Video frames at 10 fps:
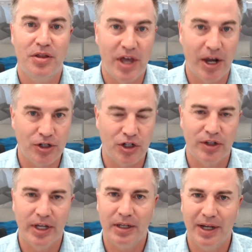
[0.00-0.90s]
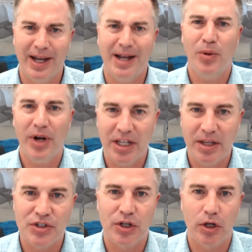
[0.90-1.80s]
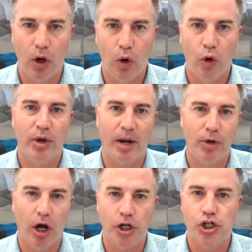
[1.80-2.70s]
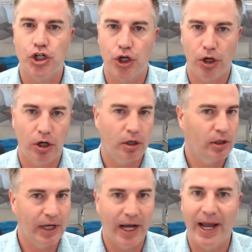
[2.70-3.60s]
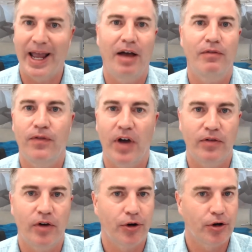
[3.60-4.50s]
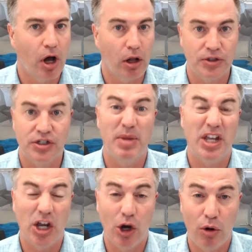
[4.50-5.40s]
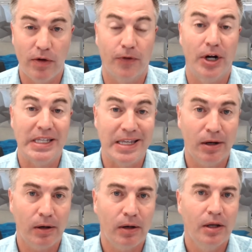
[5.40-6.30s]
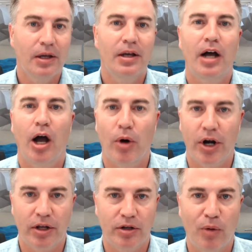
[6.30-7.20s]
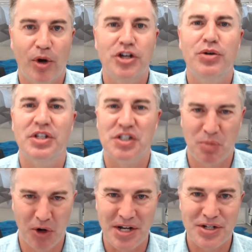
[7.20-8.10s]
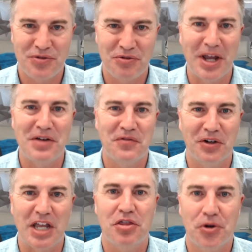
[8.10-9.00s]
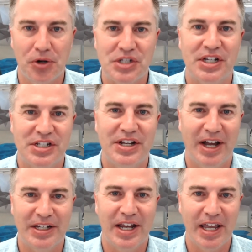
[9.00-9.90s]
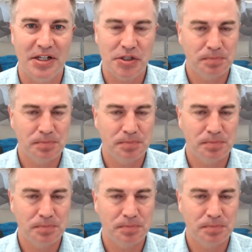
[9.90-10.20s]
that are just like, I want to give this a go, but I'm not sure I hmm. have $500 to make a go of it for a year. I want to I want to do a sprint, right, for hmm. like 30, 60, 90 days.